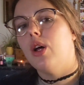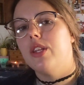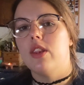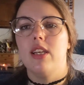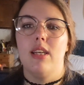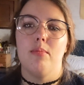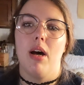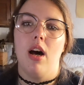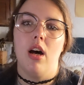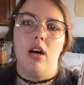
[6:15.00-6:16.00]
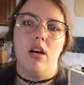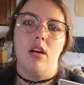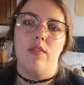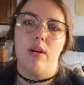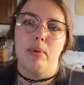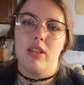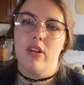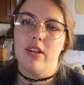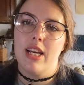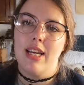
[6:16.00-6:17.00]
on the theme of pixel
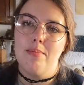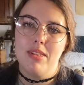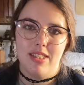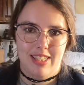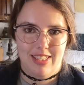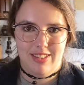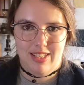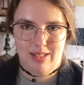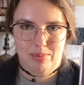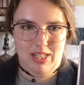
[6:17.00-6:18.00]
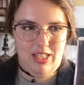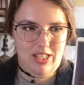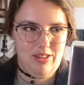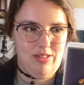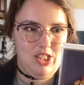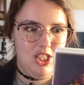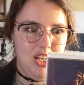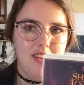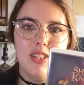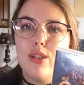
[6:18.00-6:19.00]
art games is going to be
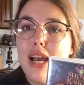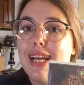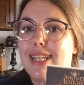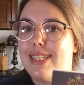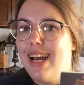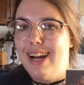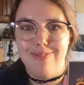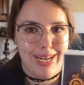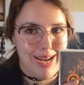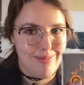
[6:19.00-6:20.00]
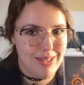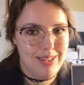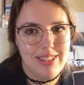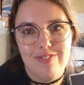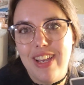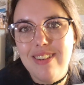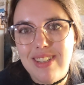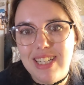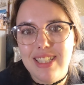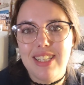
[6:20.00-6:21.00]
Shovel Knight. My absolute
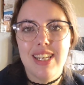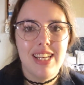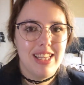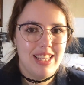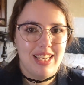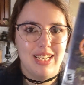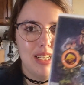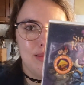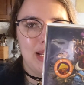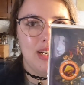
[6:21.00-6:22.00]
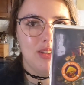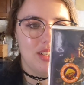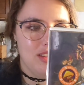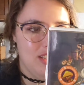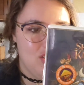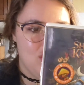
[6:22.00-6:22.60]
favorite thing about this